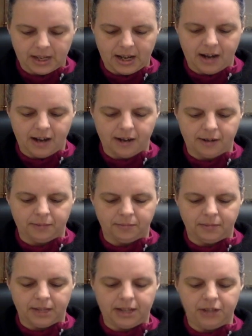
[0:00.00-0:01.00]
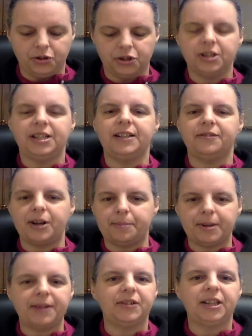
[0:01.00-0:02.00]
And you should give
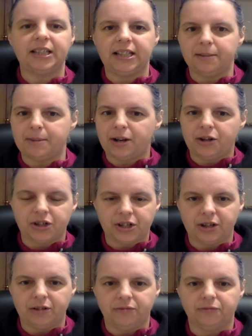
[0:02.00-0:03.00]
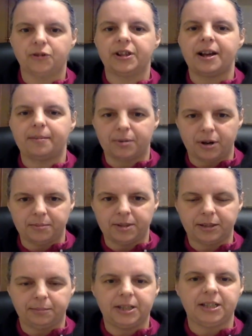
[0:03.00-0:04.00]
up everything about yourself for that
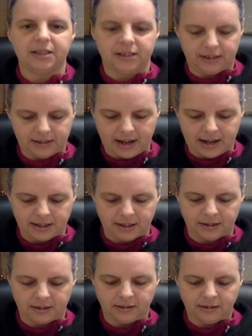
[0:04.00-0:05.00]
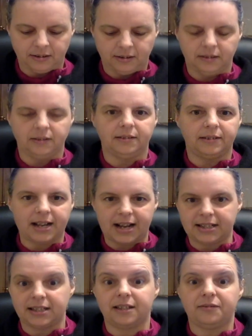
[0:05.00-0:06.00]
promise, because that's
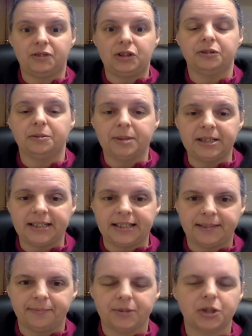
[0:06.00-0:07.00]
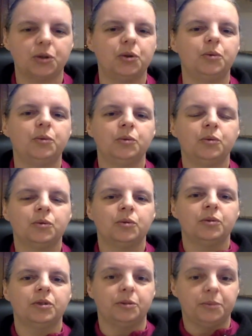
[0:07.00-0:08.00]
the vulnerability. So
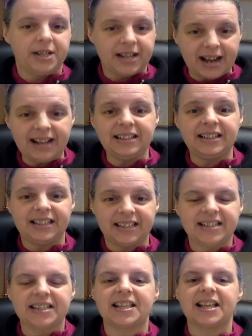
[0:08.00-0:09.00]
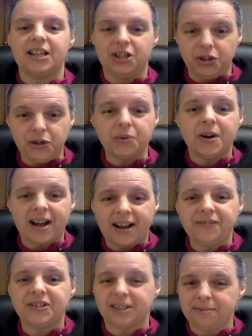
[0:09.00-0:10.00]
the reality is that you
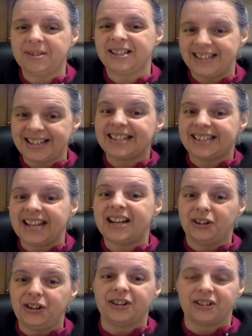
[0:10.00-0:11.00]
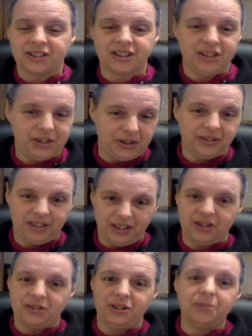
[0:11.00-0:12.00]
have something that they hooked.
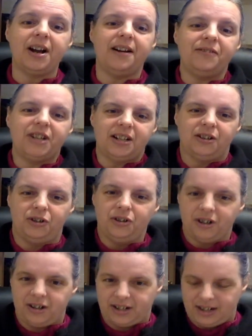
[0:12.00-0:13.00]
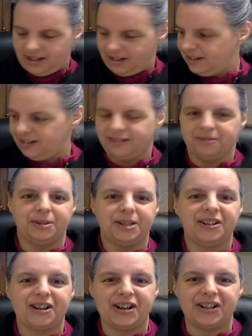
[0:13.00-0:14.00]
You know, you have a hook, what
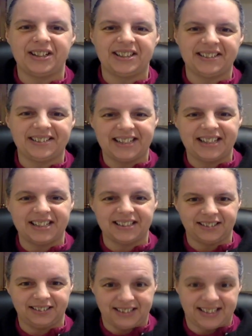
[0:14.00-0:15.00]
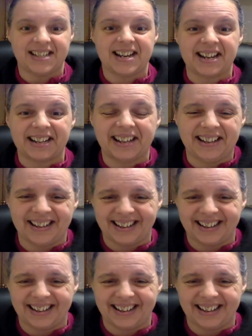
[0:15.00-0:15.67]
do you call it? Like a snack.